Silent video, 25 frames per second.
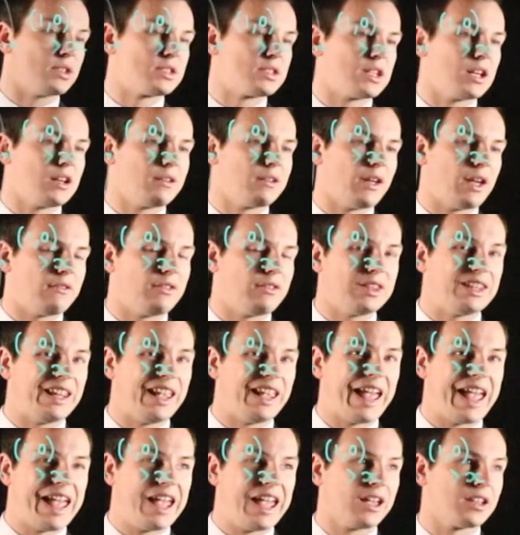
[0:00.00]
instead of having
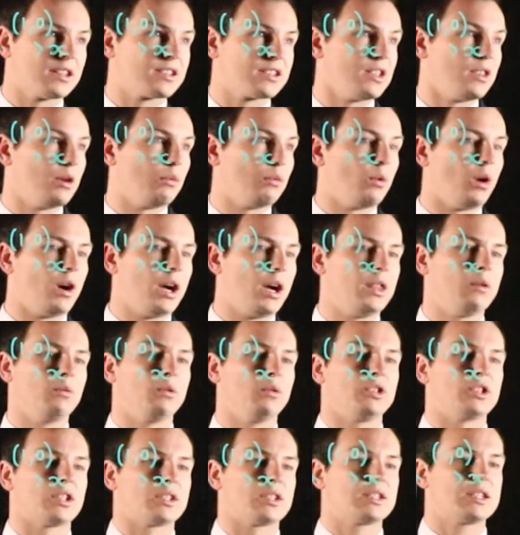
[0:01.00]
the x and the y that
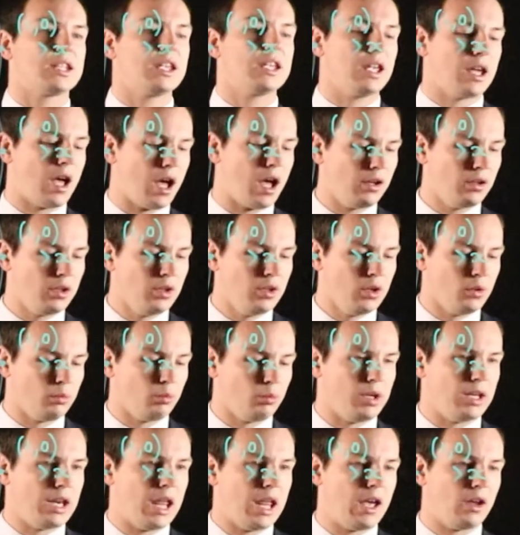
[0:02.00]
were just here,
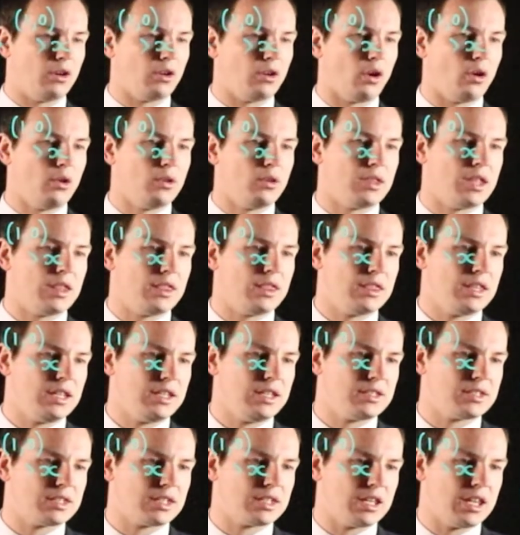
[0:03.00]
we now know that
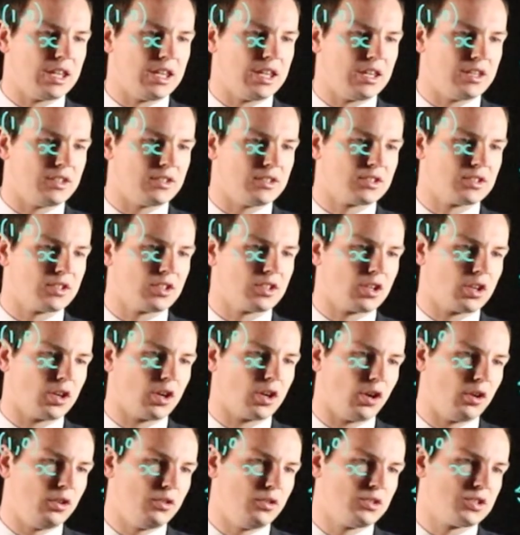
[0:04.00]
this is
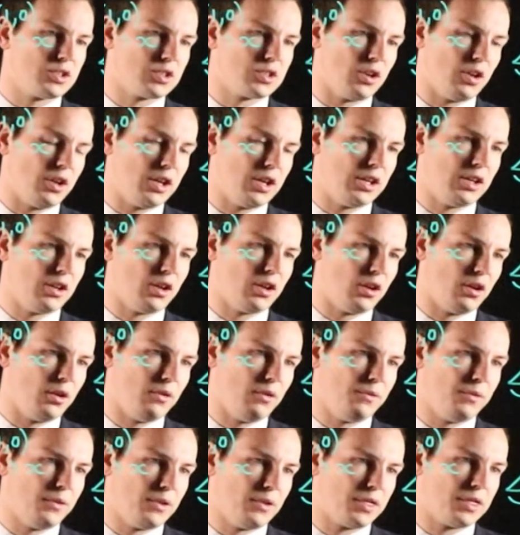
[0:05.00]
cosine
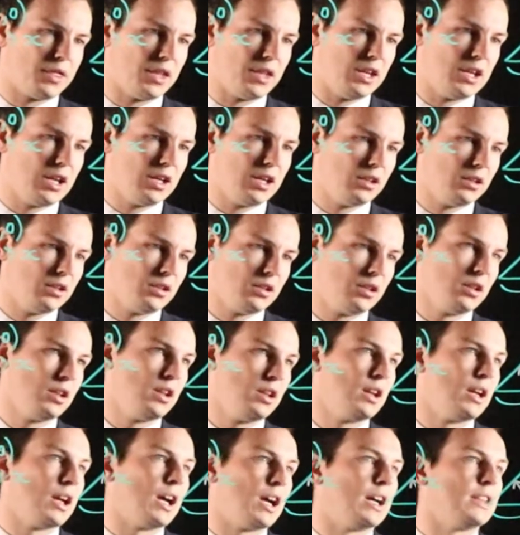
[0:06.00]
of theta
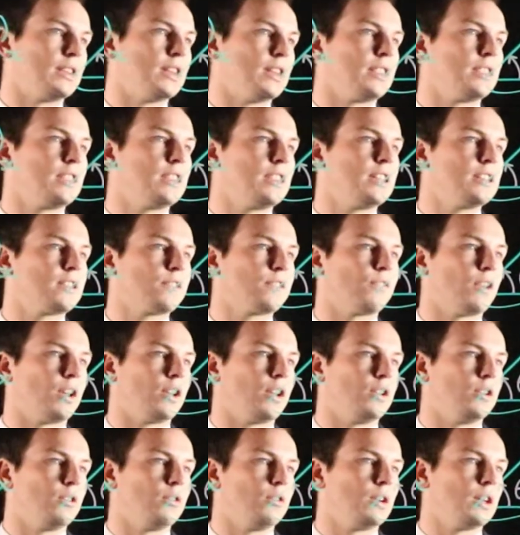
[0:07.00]
and that this
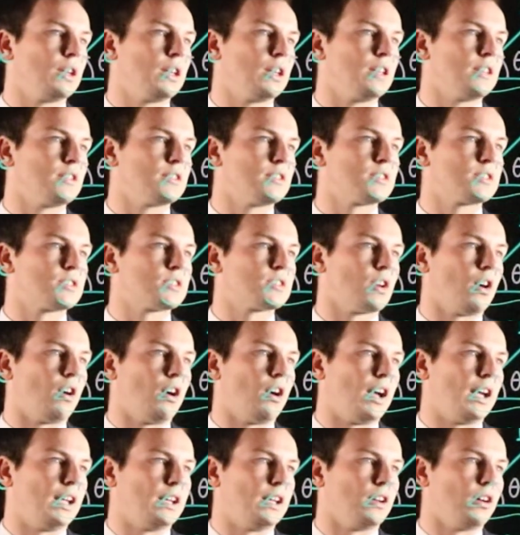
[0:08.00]
value is
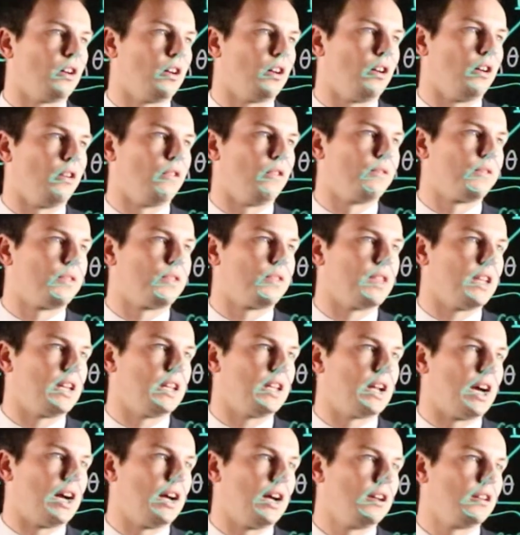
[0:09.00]
sine of
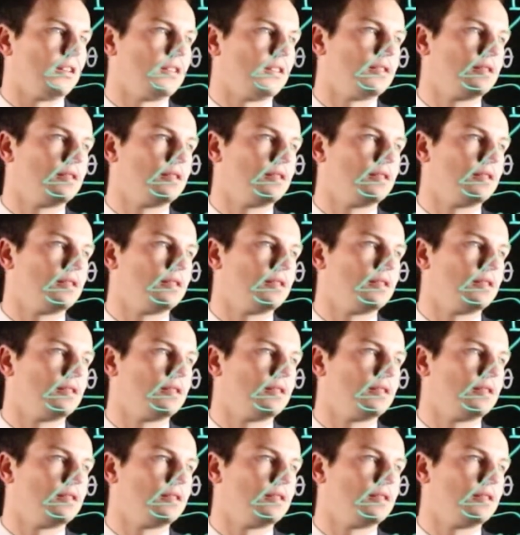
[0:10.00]
theta.